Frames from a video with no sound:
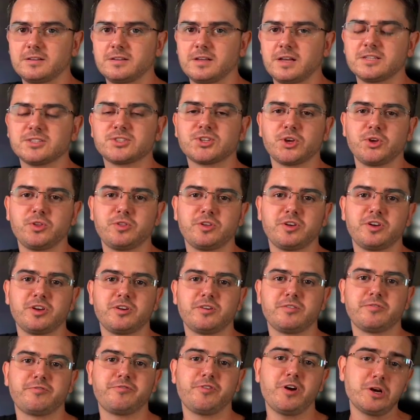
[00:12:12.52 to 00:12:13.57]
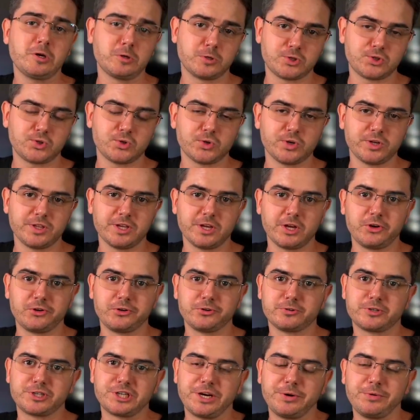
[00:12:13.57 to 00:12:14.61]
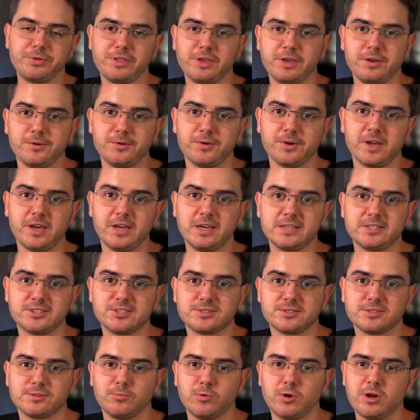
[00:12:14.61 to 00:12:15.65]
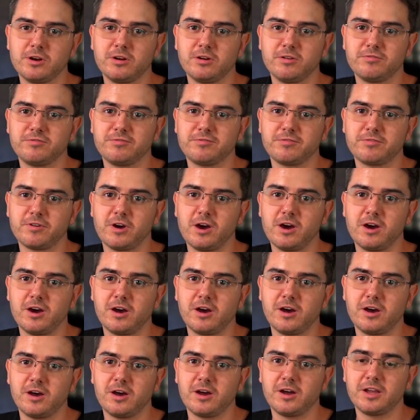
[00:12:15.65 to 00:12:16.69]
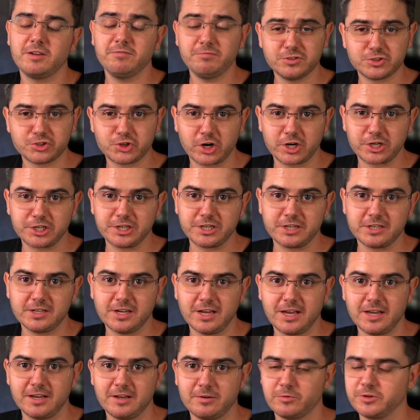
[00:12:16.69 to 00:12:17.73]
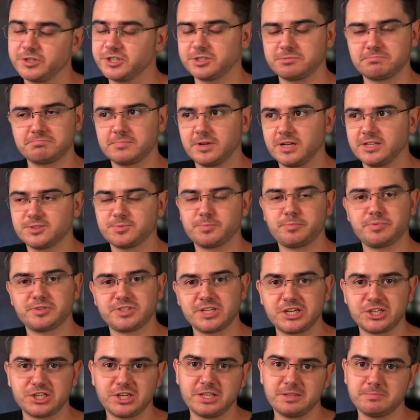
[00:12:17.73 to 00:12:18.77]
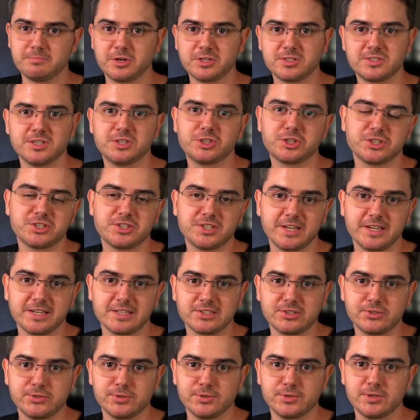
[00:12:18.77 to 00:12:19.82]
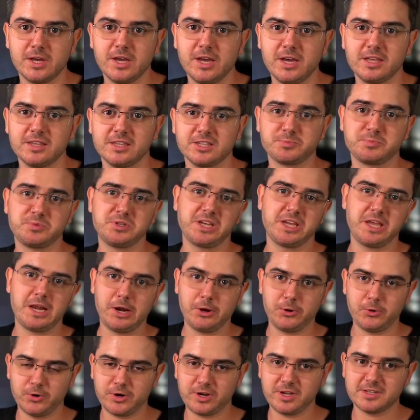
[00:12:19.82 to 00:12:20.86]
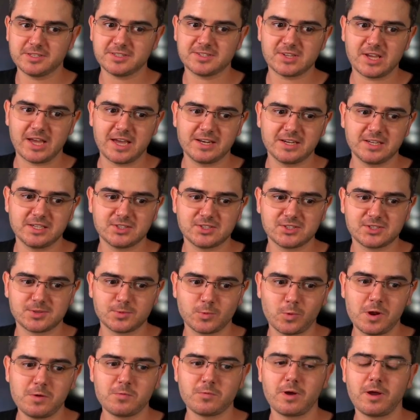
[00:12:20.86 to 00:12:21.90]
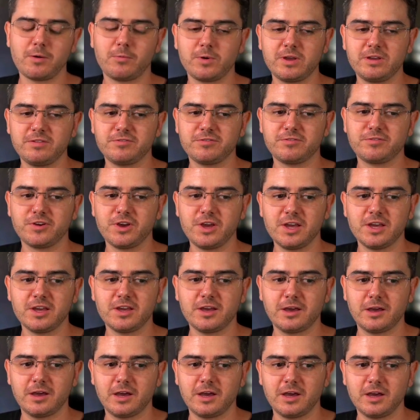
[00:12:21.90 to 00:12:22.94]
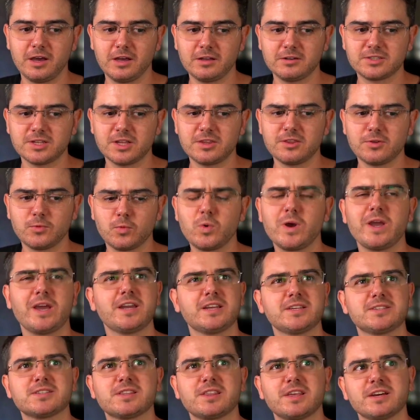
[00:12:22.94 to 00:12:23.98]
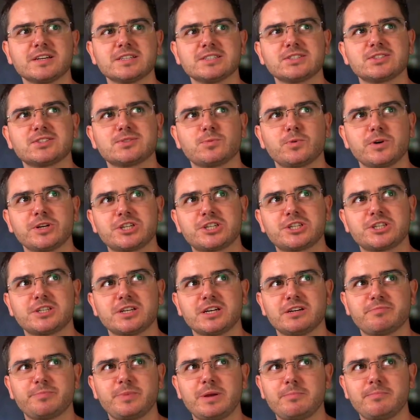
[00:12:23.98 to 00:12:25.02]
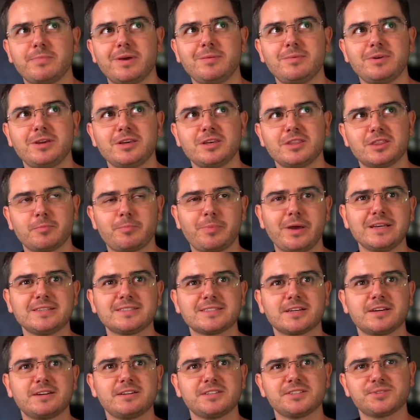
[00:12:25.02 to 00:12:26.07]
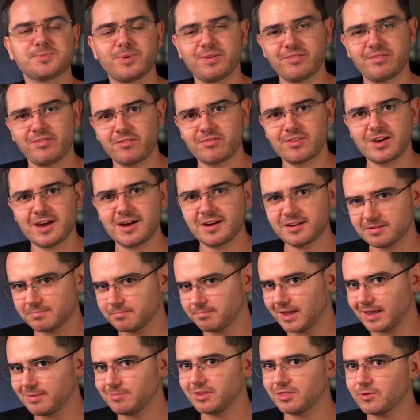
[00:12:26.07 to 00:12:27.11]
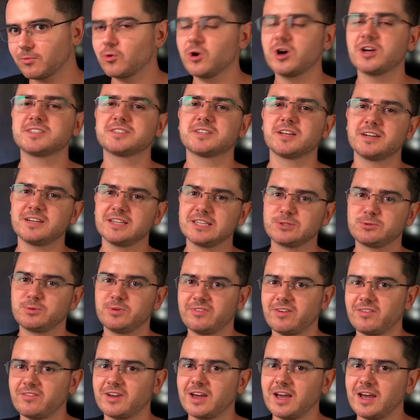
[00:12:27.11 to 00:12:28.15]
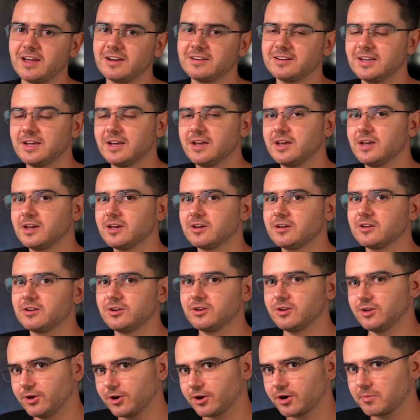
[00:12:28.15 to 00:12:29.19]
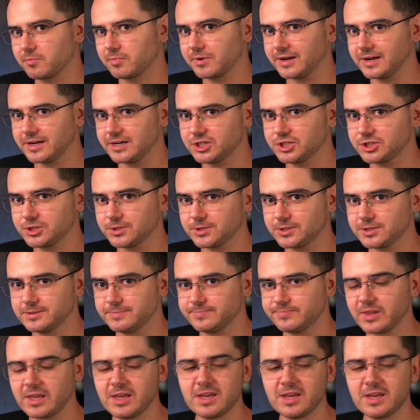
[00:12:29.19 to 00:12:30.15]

And so the final story that I'll share with you is the one of our infrastructure, uh, which is potentially the most interesting to this particular audience. And it's the one where we've uh, done the weirdest things, which have been maybe the best ideas we've ever had and maybe the worst ideas we've ever had not completely sure.